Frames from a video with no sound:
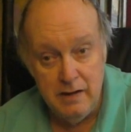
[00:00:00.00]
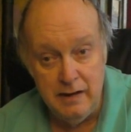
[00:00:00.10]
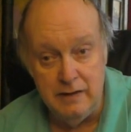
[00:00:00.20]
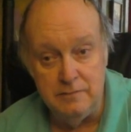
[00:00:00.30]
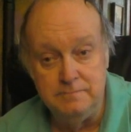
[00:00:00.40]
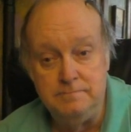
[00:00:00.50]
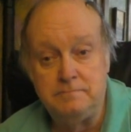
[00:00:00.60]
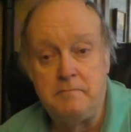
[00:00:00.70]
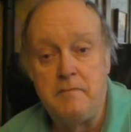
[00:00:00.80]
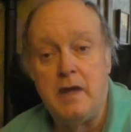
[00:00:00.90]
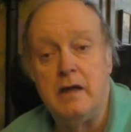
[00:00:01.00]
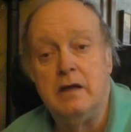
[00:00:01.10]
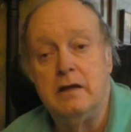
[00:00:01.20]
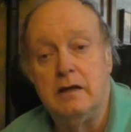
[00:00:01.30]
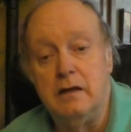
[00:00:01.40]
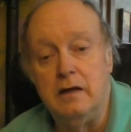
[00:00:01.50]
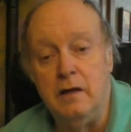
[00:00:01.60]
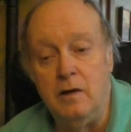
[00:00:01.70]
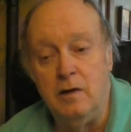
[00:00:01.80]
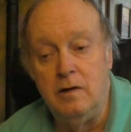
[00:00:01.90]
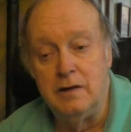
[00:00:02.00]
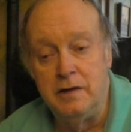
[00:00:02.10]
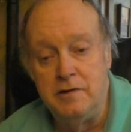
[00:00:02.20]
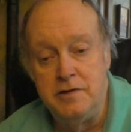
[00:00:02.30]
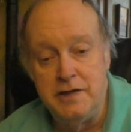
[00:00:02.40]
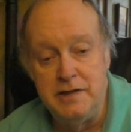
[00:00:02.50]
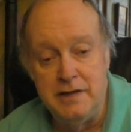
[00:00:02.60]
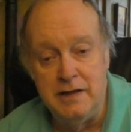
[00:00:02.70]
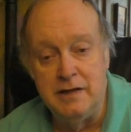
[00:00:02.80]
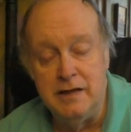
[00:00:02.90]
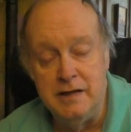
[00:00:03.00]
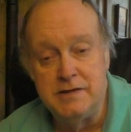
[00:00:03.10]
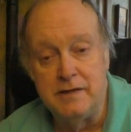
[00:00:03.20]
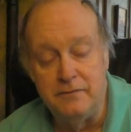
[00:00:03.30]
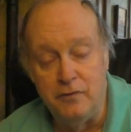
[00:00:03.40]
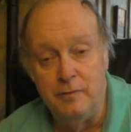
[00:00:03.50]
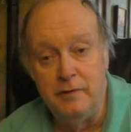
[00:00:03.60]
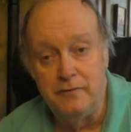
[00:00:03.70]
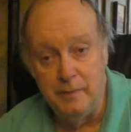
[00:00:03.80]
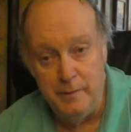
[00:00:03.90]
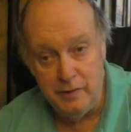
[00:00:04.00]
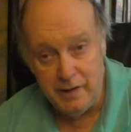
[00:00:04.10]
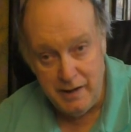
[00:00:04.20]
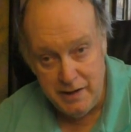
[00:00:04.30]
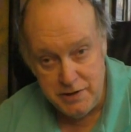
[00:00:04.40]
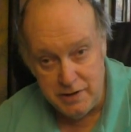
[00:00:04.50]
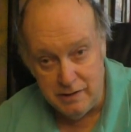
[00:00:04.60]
Now, all energy then is a form of communication.